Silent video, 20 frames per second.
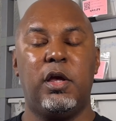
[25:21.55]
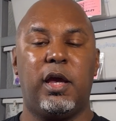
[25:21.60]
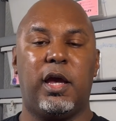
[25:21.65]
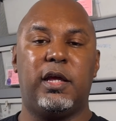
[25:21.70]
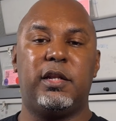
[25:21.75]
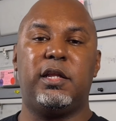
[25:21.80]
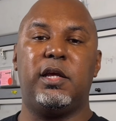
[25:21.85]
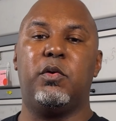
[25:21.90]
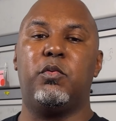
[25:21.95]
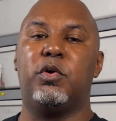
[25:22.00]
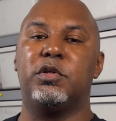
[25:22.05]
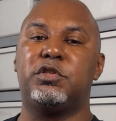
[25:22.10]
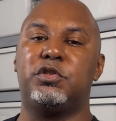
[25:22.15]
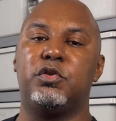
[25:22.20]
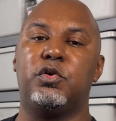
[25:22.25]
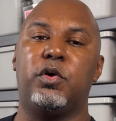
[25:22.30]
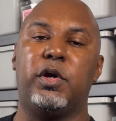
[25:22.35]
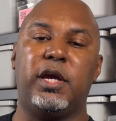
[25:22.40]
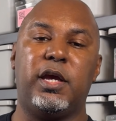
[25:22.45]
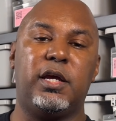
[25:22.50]
And then what
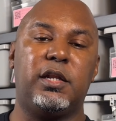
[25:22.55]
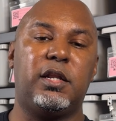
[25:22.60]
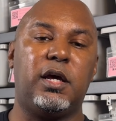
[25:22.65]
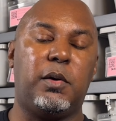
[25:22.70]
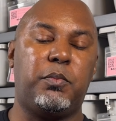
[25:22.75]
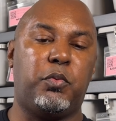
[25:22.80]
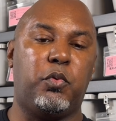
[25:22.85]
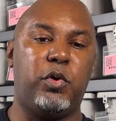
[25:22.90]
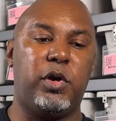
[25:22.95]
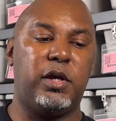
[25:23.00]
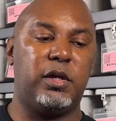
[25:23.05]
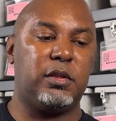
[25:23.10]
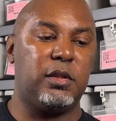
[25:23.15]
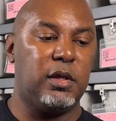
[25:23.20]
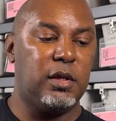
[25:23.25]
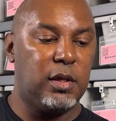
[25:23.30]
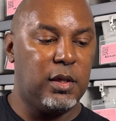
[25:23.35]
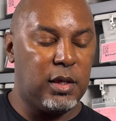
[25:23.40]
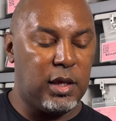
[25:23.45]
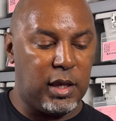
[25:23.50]
you'll end up with
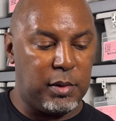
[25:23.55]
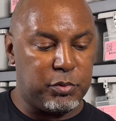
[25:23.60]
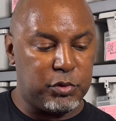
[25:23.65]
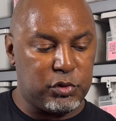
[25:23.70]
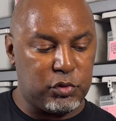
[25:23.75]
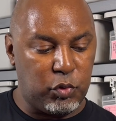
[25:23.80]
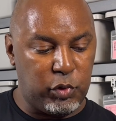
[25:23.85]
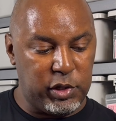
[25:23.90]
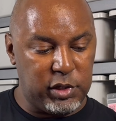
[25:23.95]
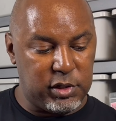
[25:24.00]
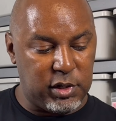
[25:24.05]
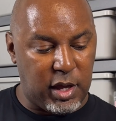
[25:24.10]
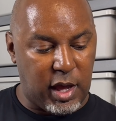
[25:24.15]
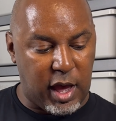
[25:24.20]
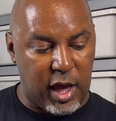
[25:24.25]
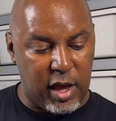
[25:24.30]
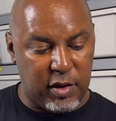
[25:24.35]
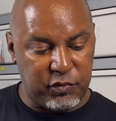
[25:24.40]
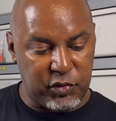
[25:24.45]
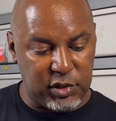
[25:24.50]
in between the
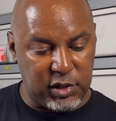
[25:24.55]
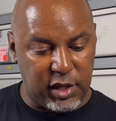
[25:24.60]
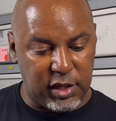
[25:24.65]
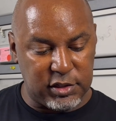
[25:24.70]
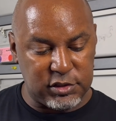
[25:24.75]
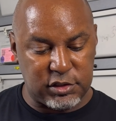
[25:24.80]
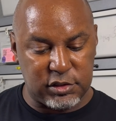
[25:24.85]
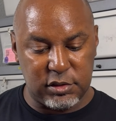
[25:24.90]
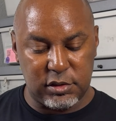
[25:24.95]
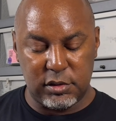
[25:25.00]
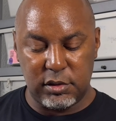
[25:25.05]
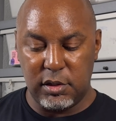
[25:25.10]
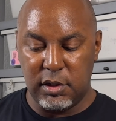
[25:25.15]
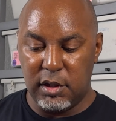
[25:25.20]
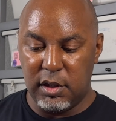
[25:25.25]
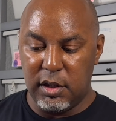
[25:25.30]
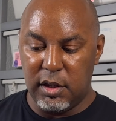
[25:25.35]
ovulation